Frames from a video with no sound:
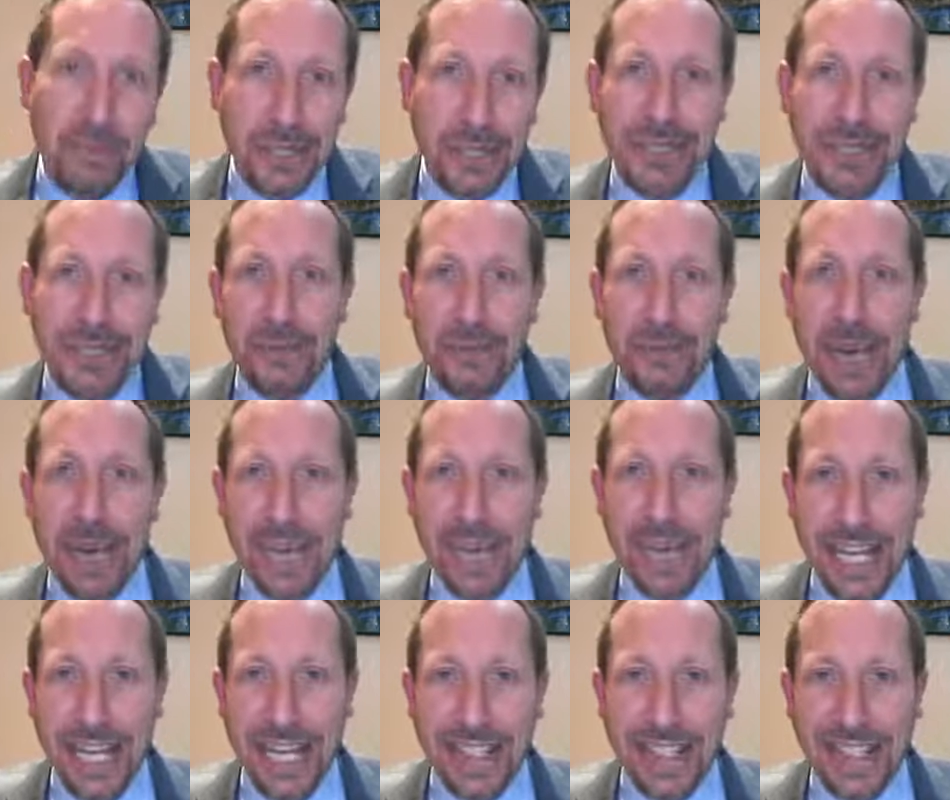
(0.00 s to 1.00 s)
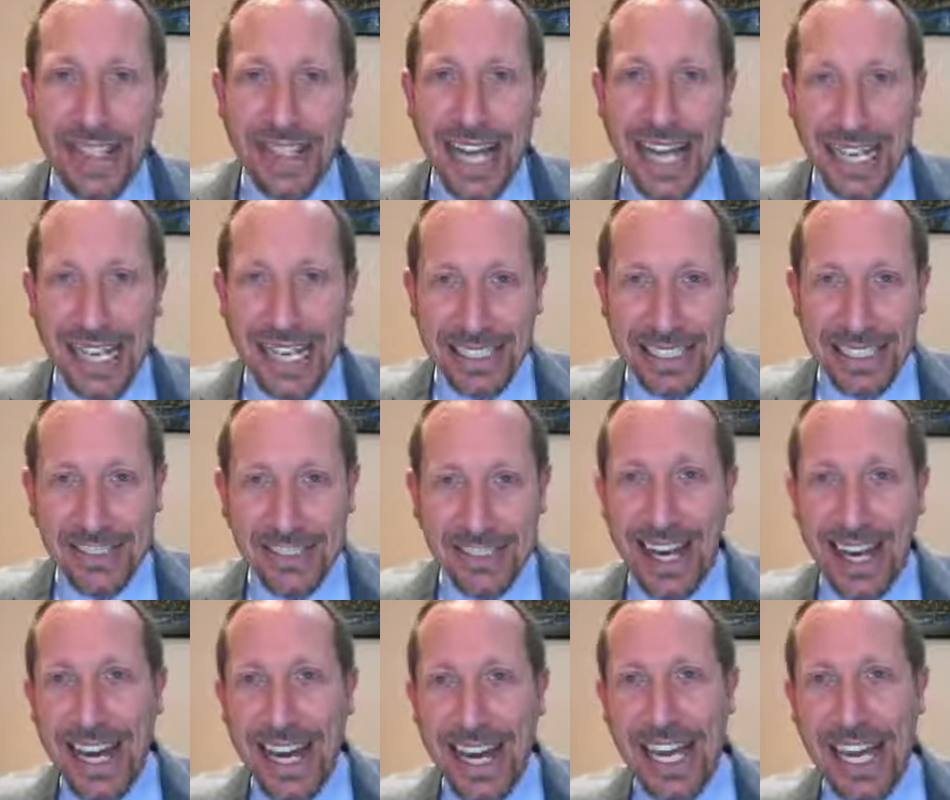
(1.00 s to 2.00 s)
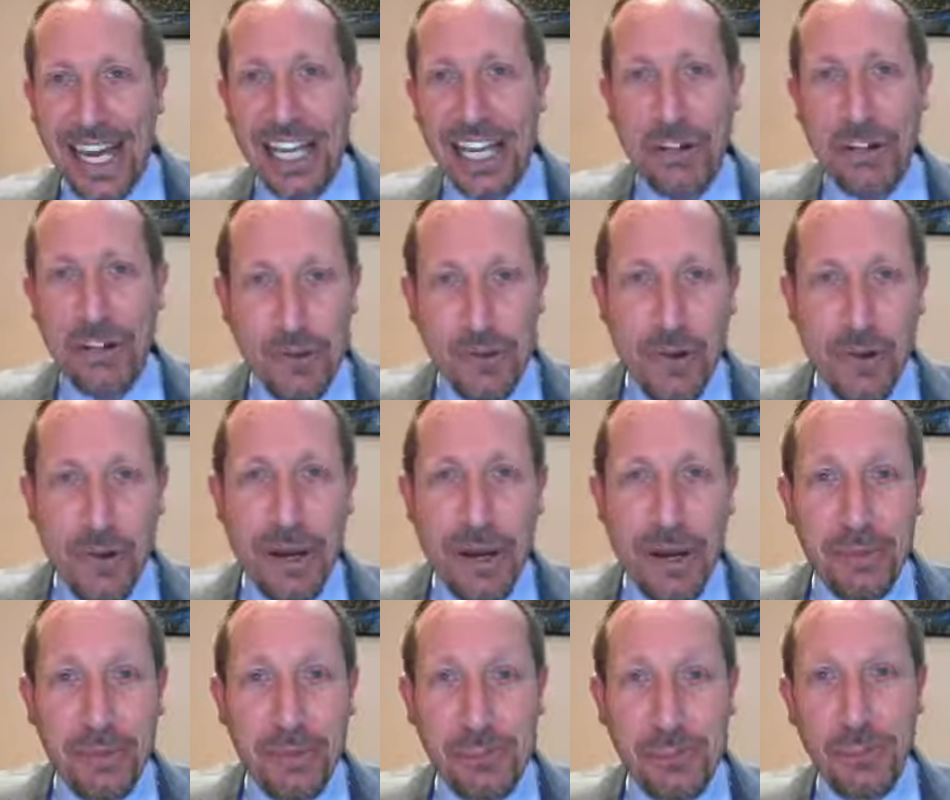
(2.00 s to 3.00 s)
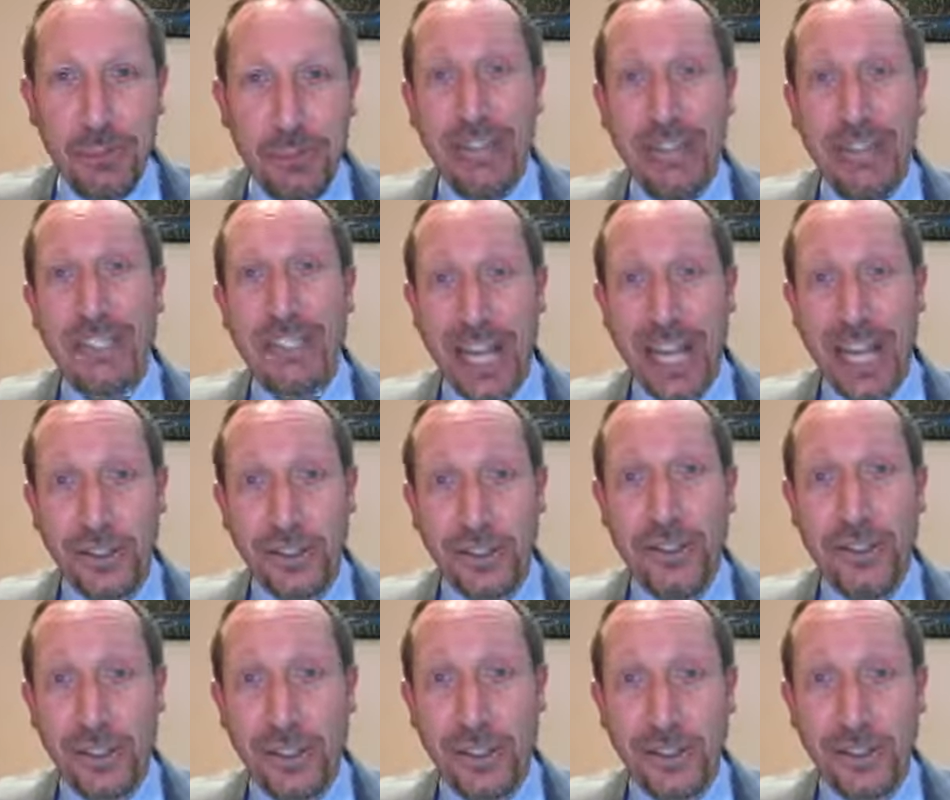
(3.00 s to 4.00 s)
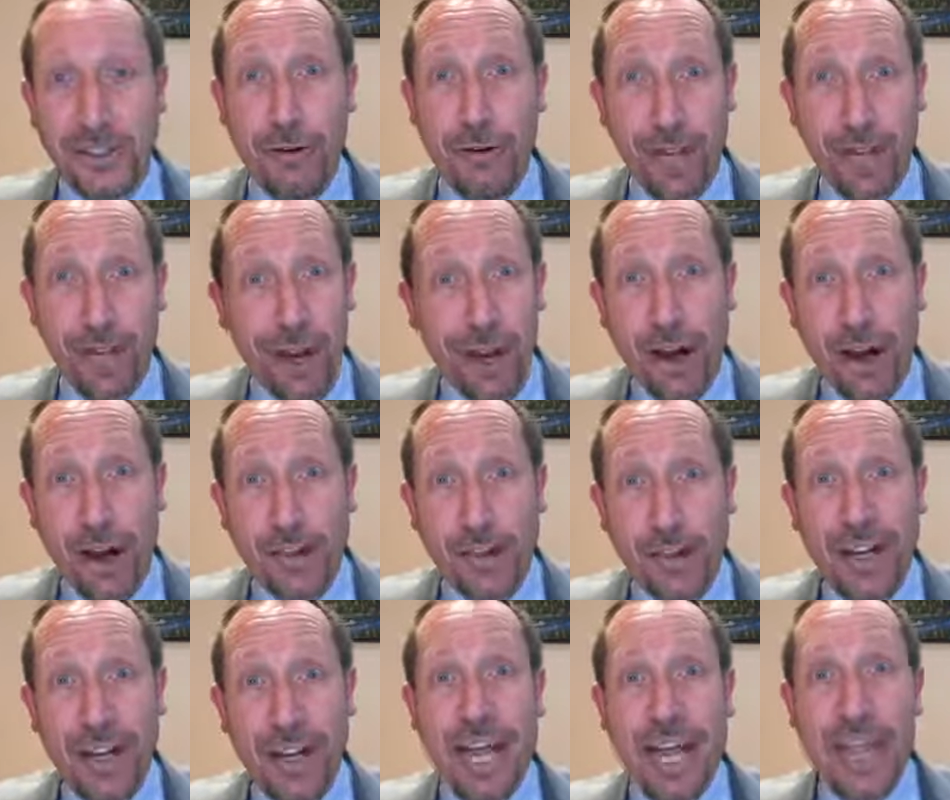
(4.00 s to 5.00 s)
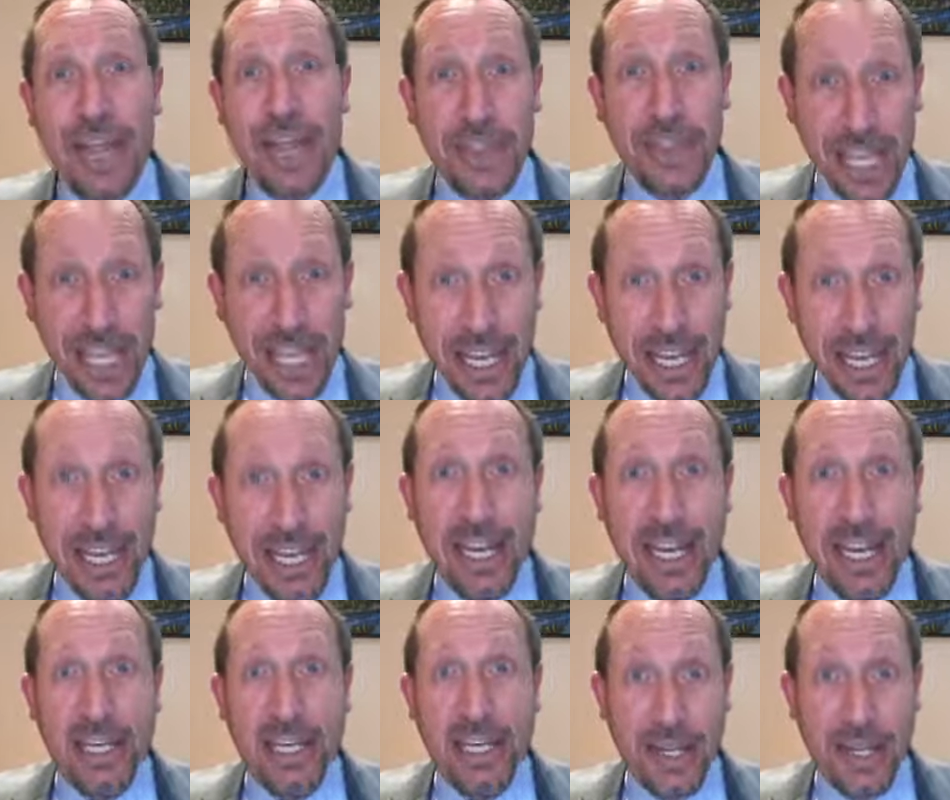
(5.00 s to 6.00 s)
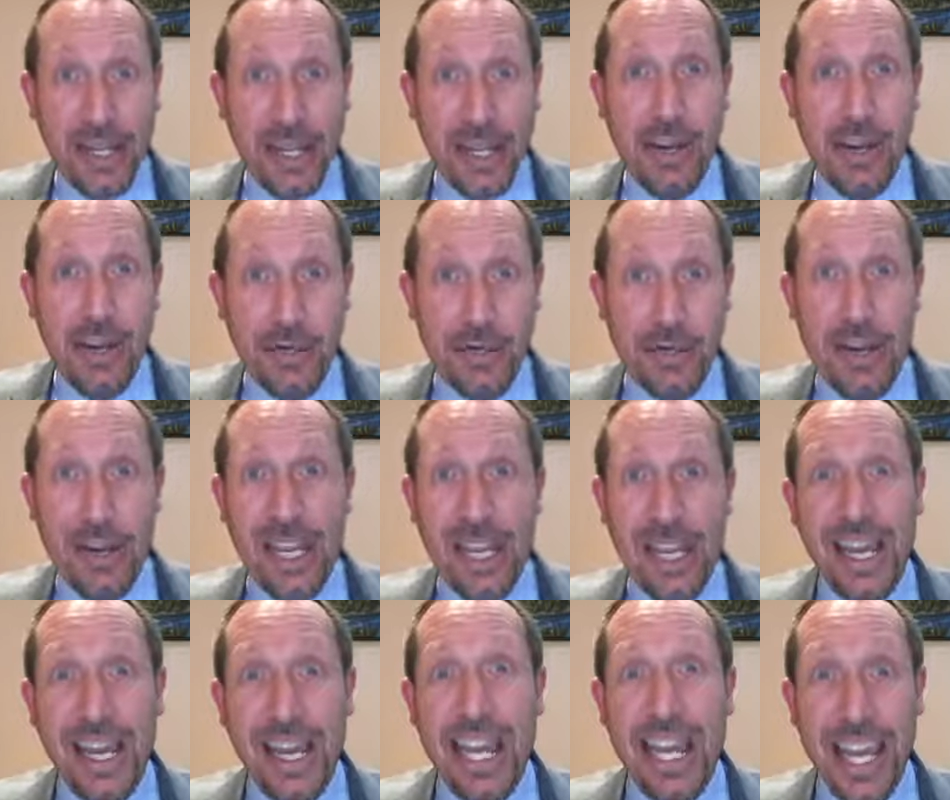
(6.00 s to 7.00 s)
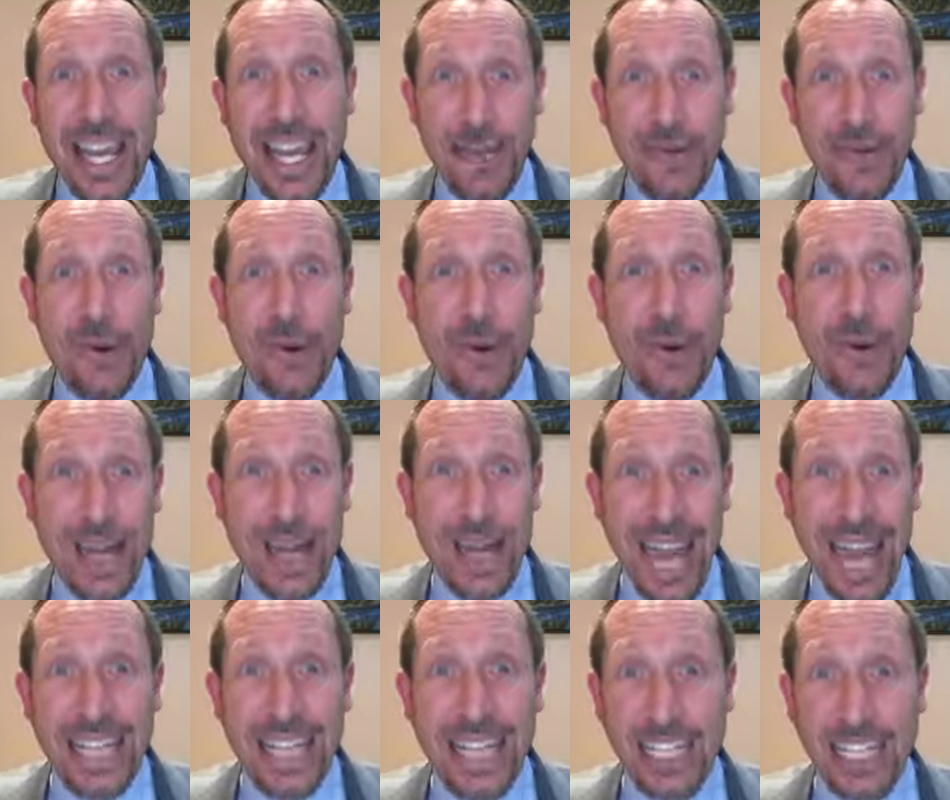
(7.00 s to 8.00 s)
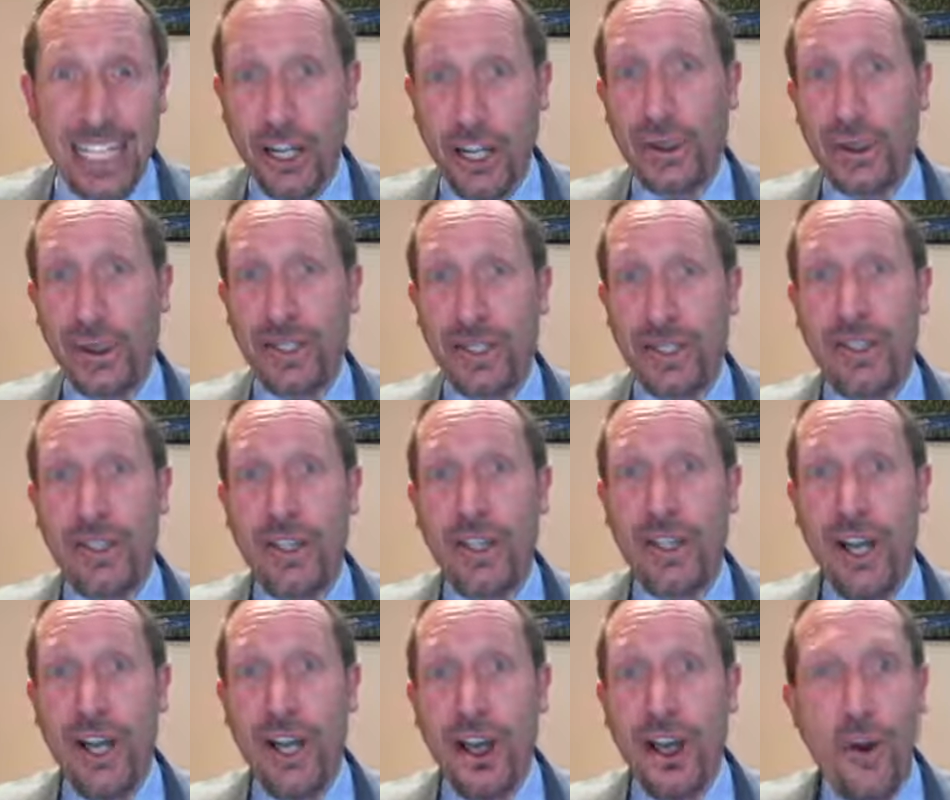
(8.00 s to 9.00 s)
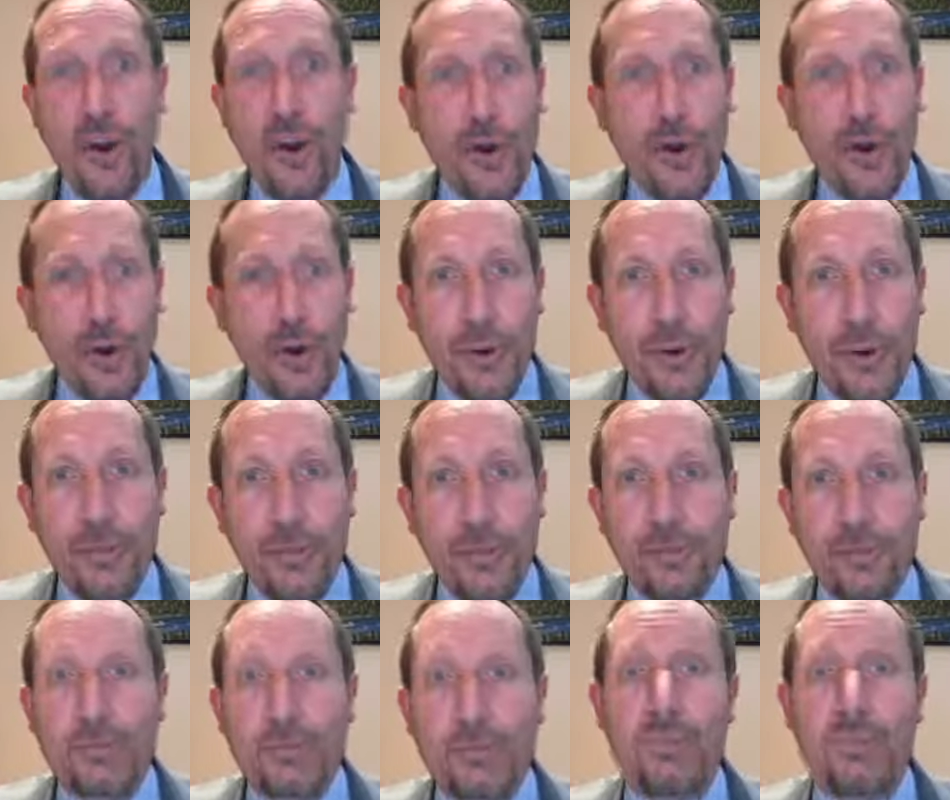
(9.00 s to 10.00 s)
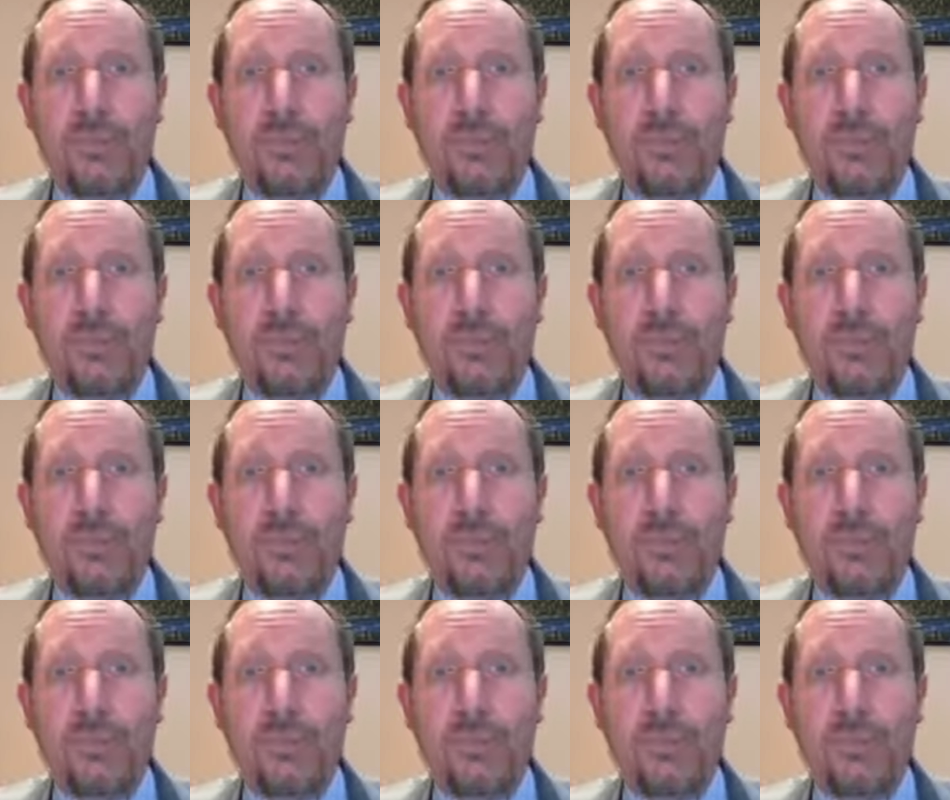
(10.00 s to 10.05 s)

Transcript: Uh, sometime later, as I grew and matured, I learned the story of the contemporary hero, Eli Cohen, who